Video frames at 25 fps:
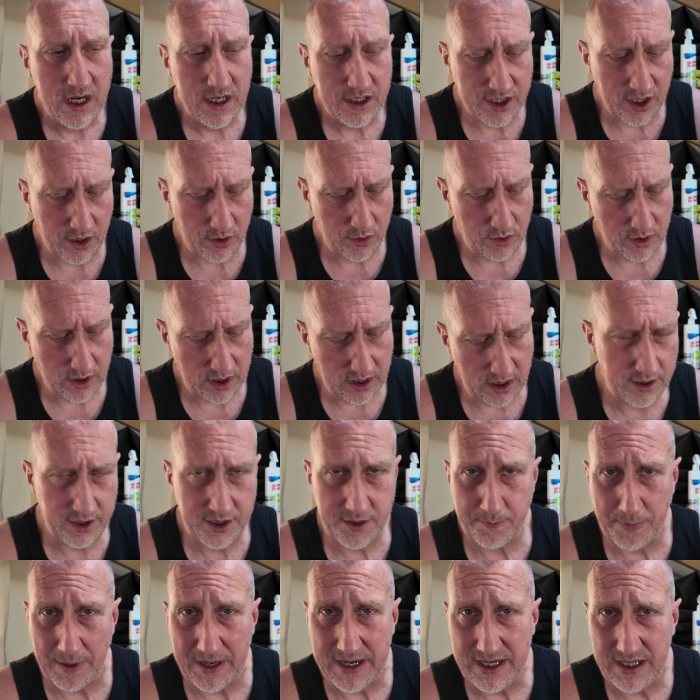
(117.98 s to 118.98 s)
So the
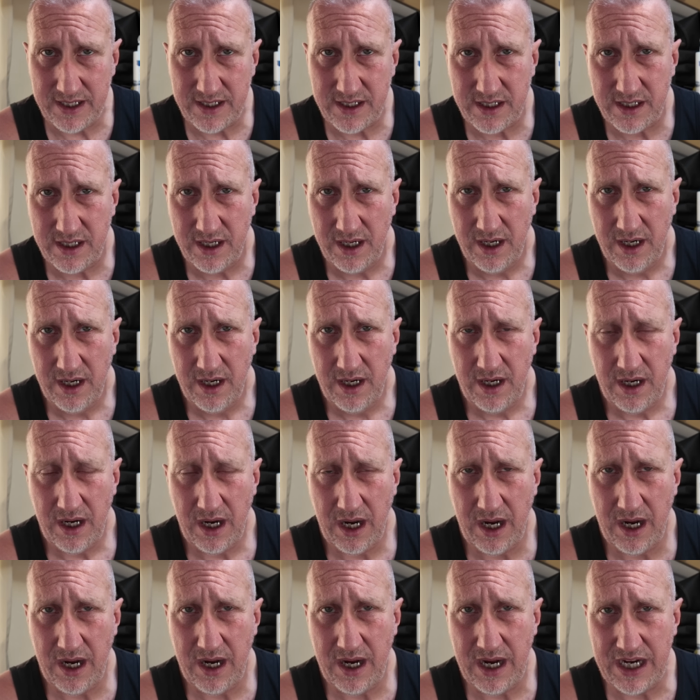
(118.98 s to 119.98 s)
space,
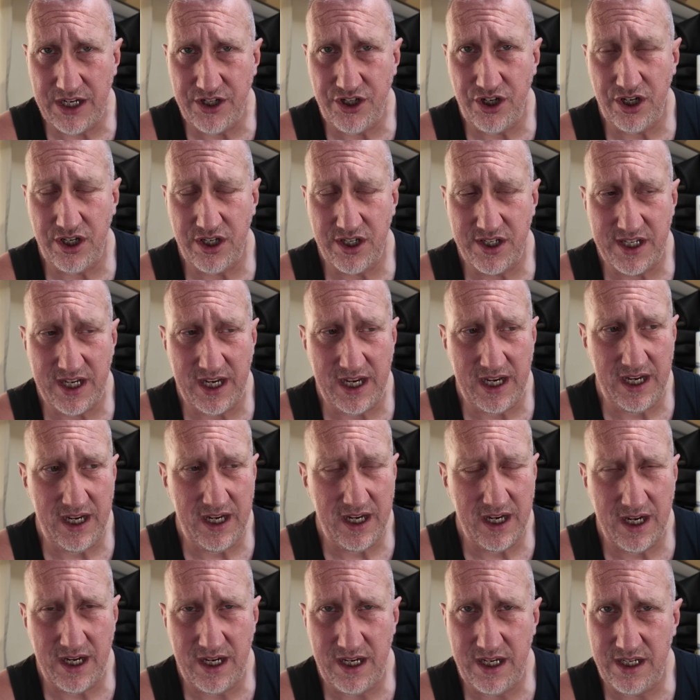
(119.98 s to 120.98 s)
as you can
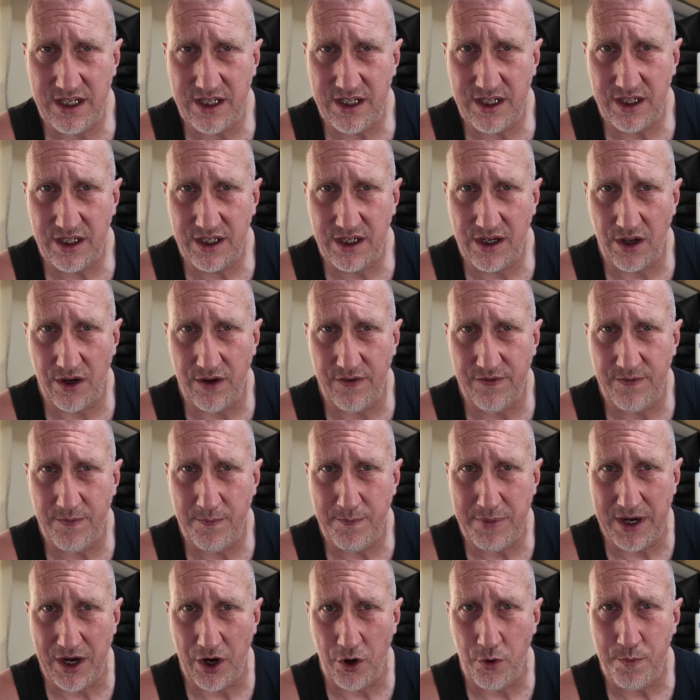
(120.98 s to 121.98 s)
see, is kind of a
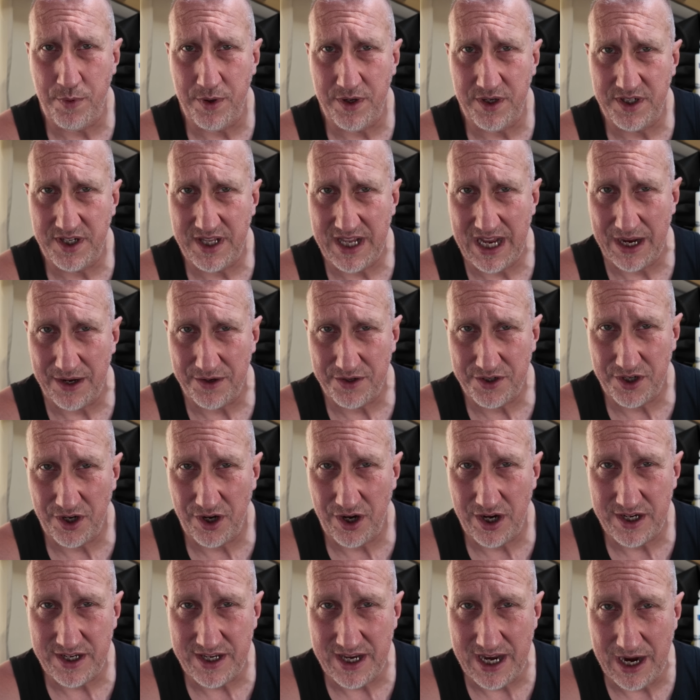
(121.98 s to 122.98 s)
bit open to the
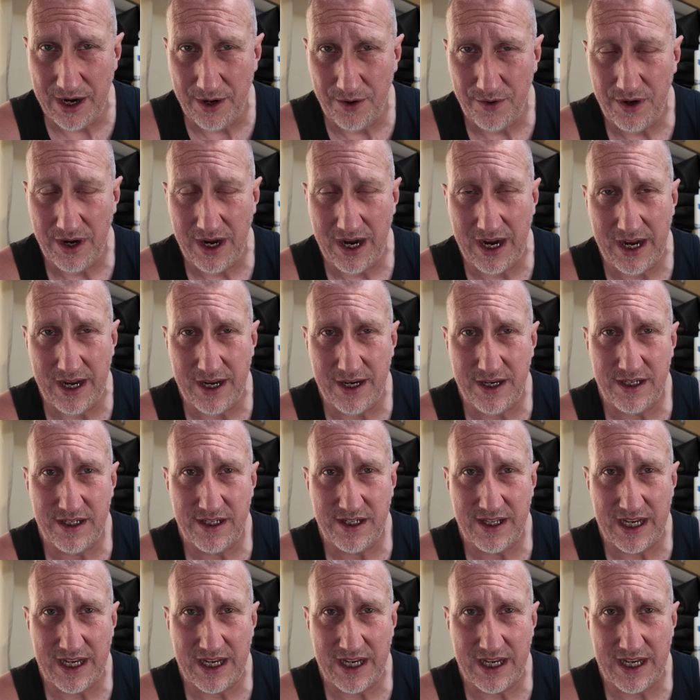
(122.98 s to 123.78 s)
outside now, and